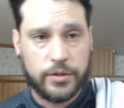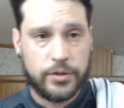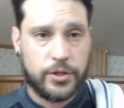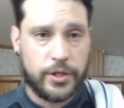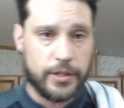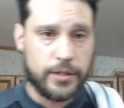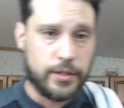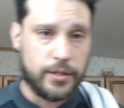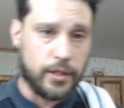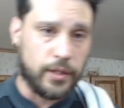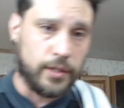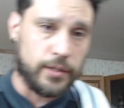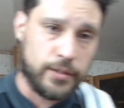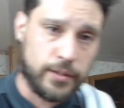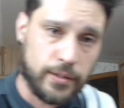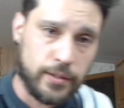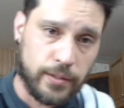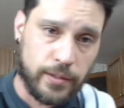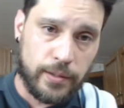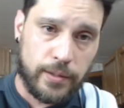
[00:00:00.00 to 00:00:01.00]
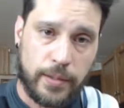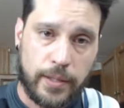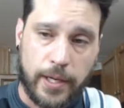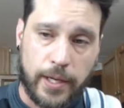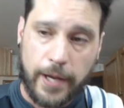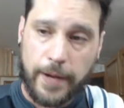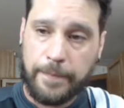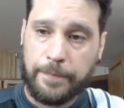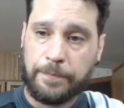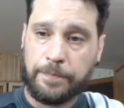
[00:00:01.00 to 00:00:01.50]
cheese sauce,
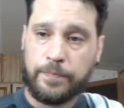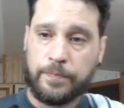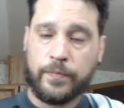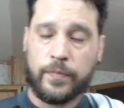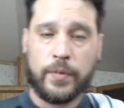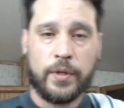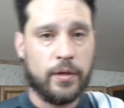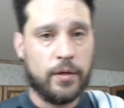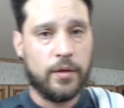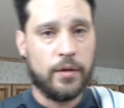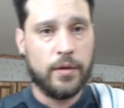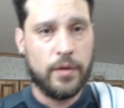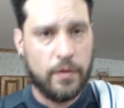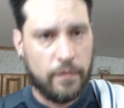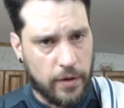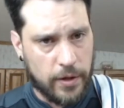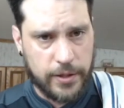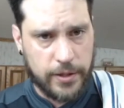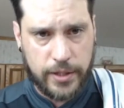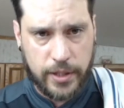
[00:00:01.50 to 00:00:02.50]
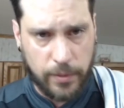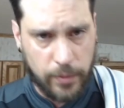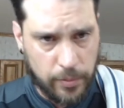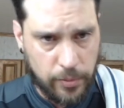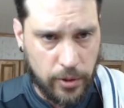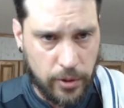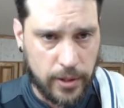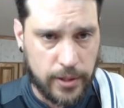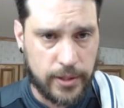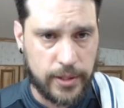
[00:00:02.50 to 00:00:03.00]
okay? Very similar
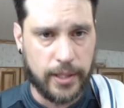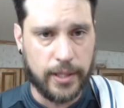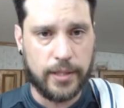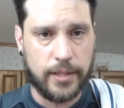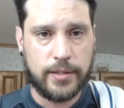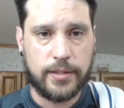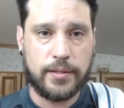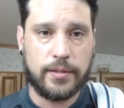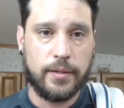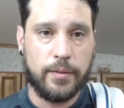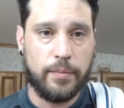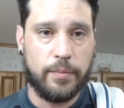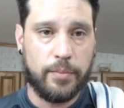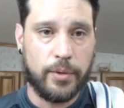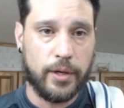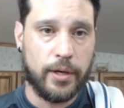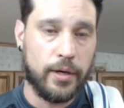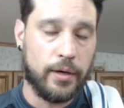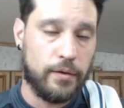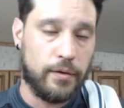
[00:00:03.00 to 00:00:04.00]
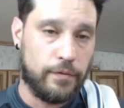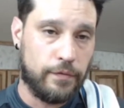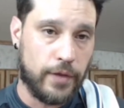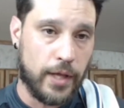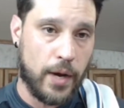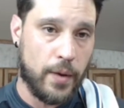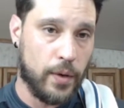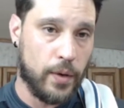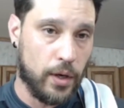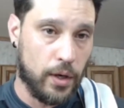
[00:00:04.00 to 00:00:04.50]
process. Butter,
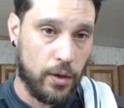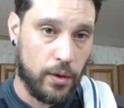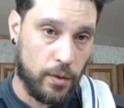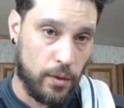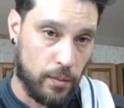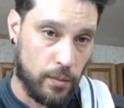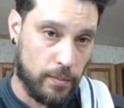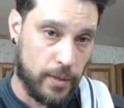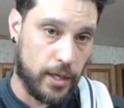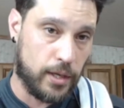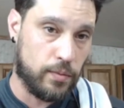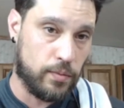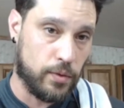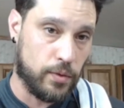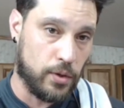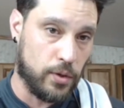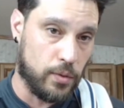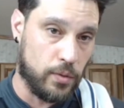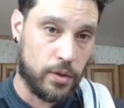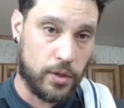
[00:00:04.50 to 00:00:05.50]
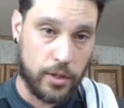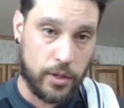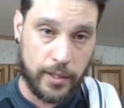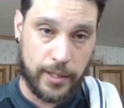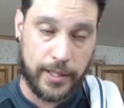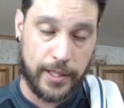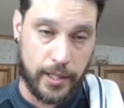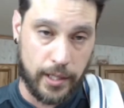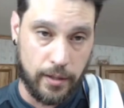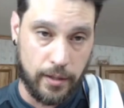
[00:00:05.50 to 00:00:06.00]
flour, make a roux, cook
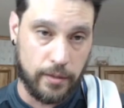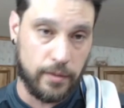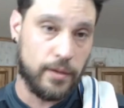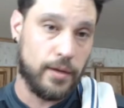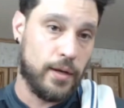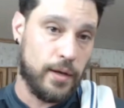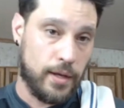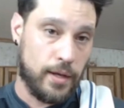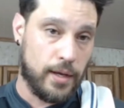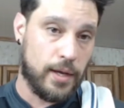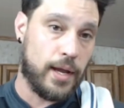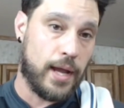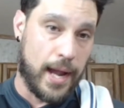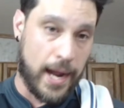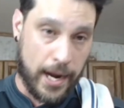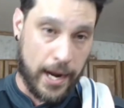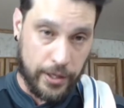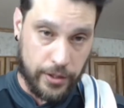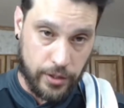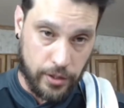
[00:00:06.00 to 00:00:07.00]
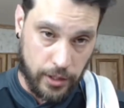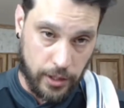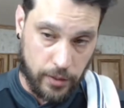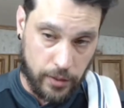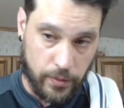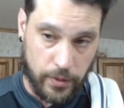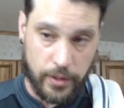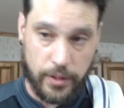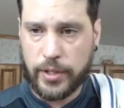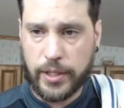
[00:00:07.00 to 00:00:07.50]
it down, add your
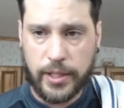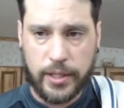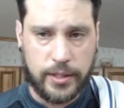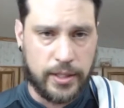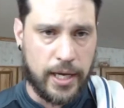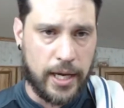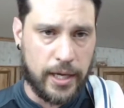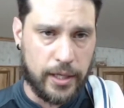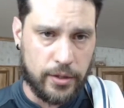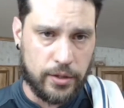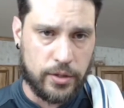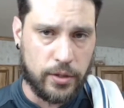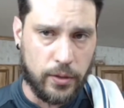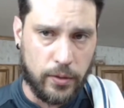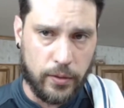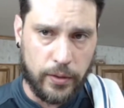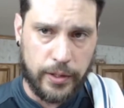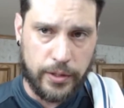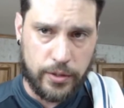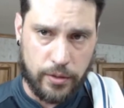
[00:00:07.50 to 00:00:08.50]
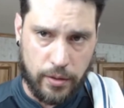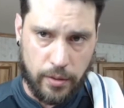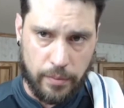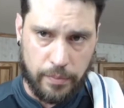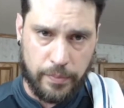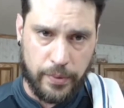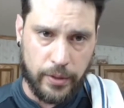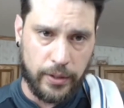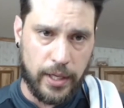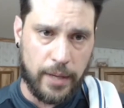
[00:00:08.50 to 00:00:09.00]
liquid. Trick is add it slowly so you
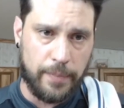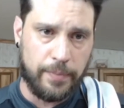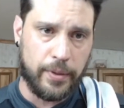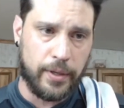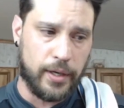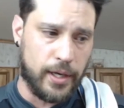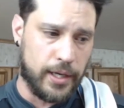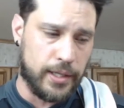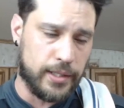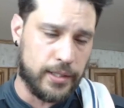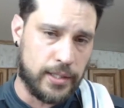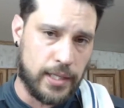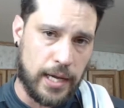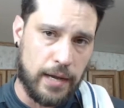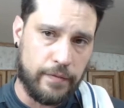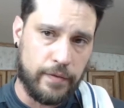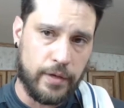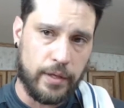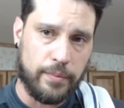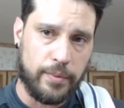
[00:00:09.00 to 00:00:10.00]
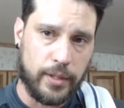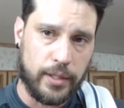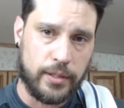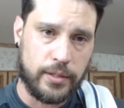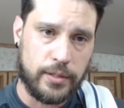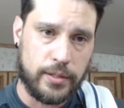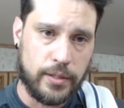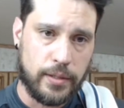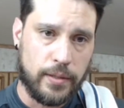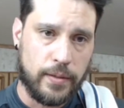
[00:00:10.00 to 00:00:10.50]
build up a nice heavy
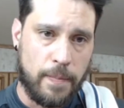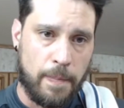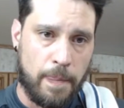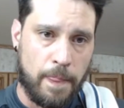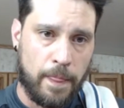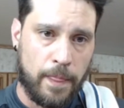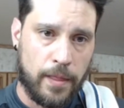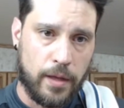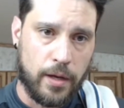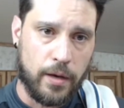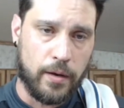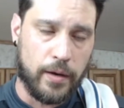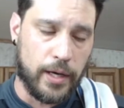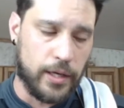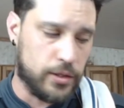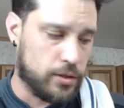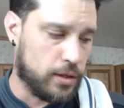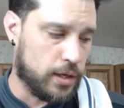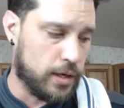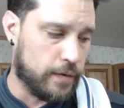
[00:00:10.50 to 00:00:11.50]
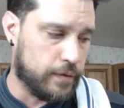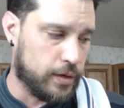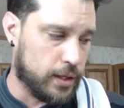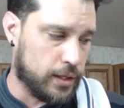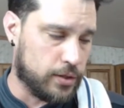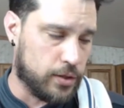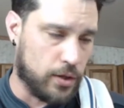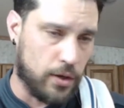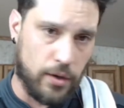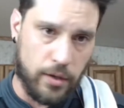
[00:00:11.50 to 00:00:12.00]
base. All right, so you have a
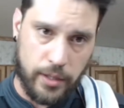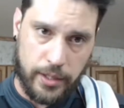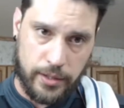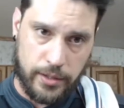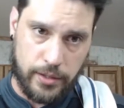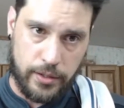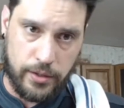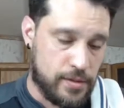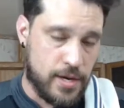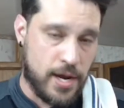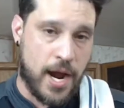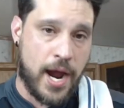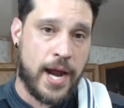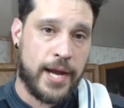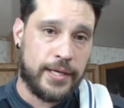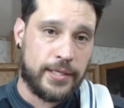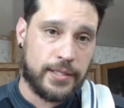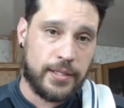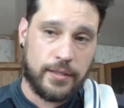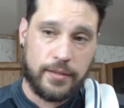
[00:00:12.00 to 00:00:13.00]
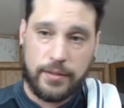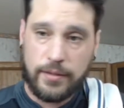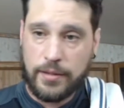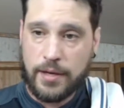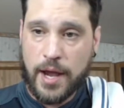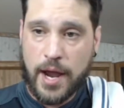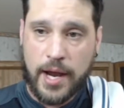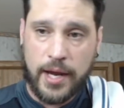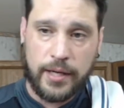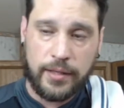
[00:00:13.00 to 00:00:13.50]
nice hearty soup.
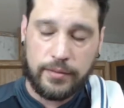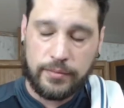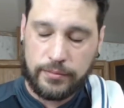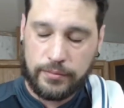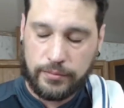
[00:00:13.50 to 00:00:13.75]
90%